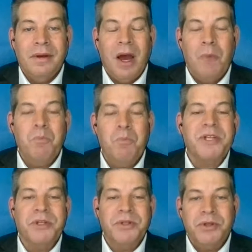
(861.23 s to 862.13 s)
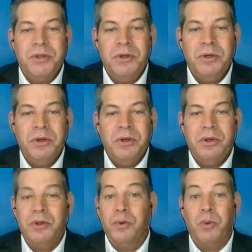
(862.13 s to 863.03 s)
a message
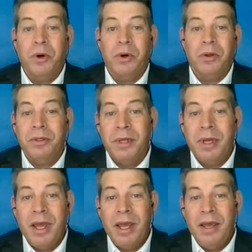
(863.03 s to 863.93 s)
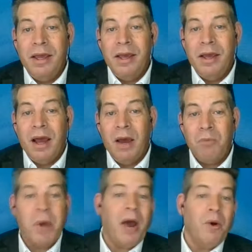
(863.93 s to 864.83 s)
to the world
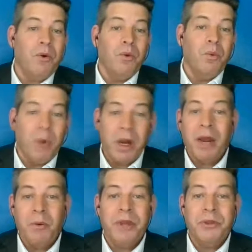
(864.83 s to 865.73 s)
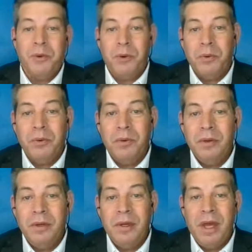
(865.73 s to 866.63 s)
about what I went through
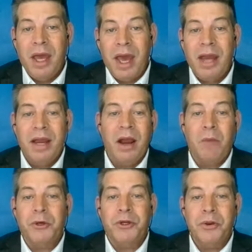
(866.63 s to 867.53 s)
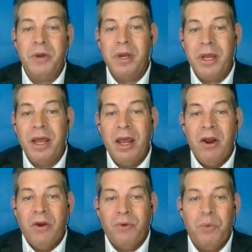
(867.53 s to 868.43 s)
and an opportunity
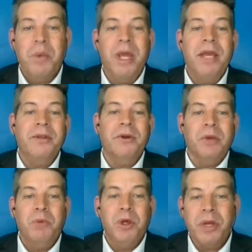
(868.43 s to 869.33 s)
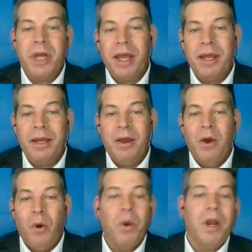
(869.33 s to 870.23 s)
for me to communicate
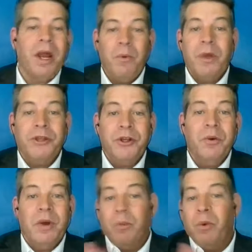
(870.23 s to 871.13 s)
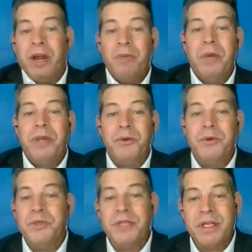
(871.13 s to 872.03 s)
what I went through and what I've been
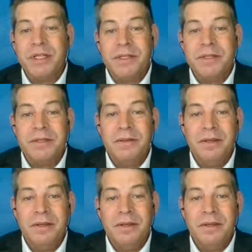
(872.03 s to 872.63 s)
through since.